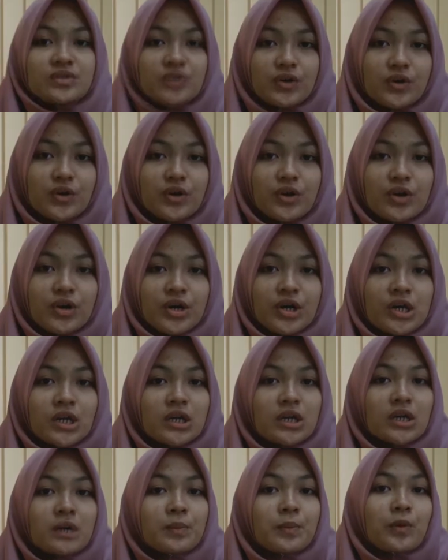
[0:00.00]
So
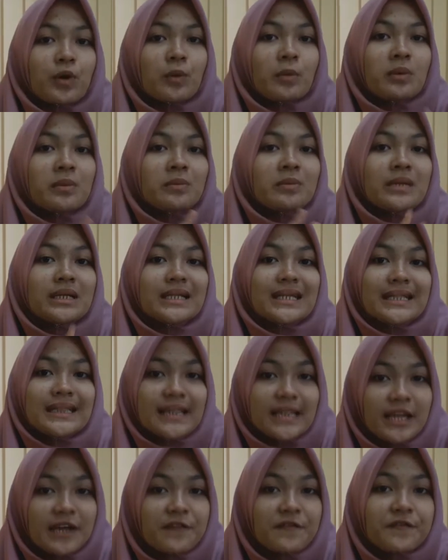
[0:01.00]
the
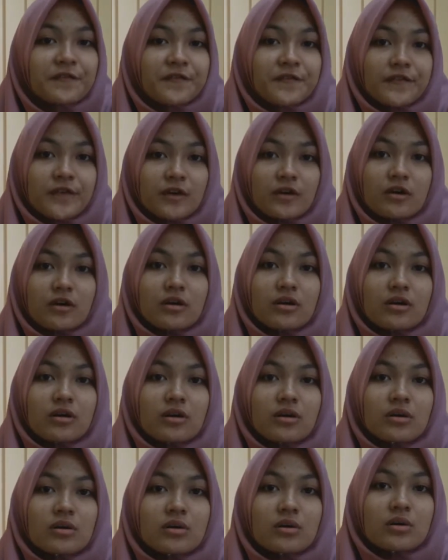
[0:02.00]
probability for
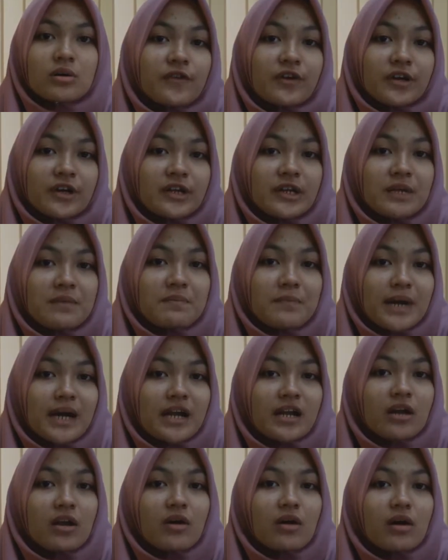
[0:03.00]
the
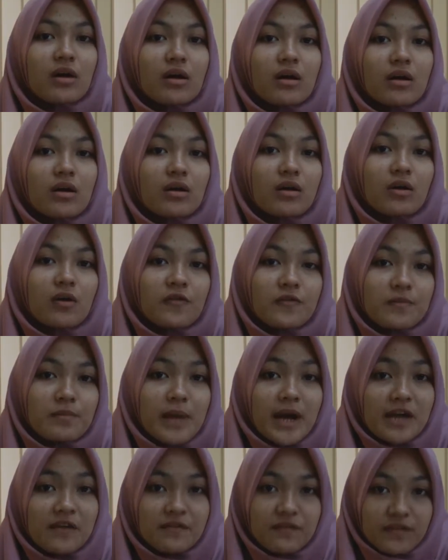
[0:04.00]
demand of
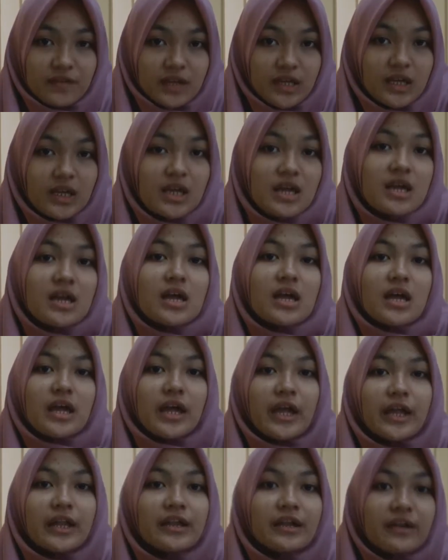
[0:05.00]
Myvi
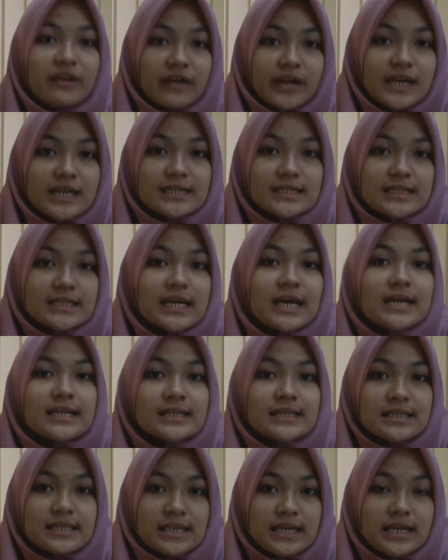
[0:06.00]
increase
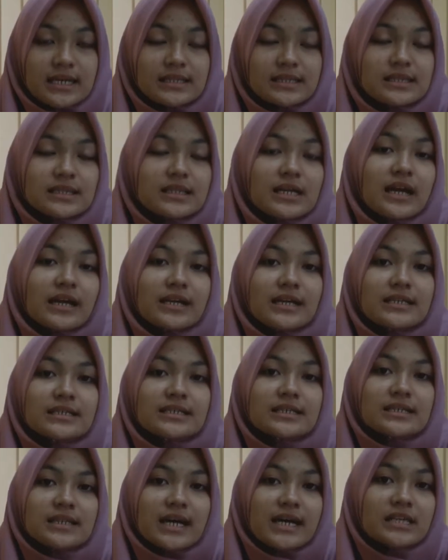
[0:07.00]
since the
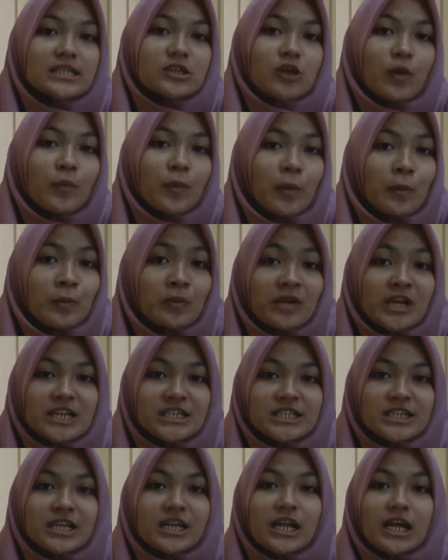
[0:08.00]
size of
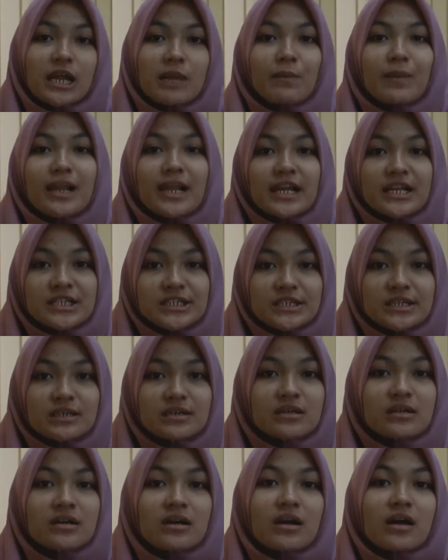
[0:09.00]
population in Malaysia
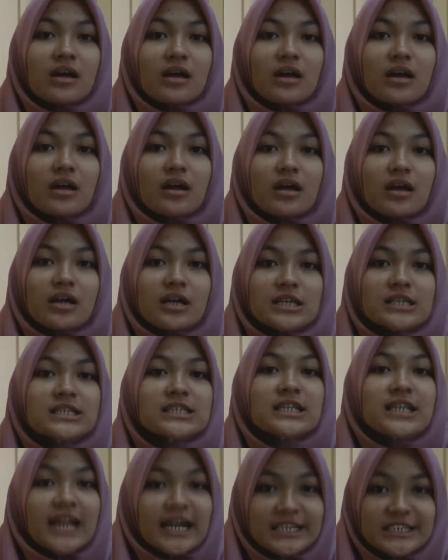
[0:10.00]
is
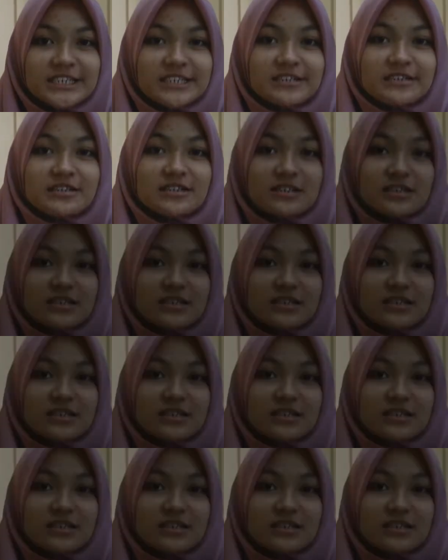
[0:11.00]
larger.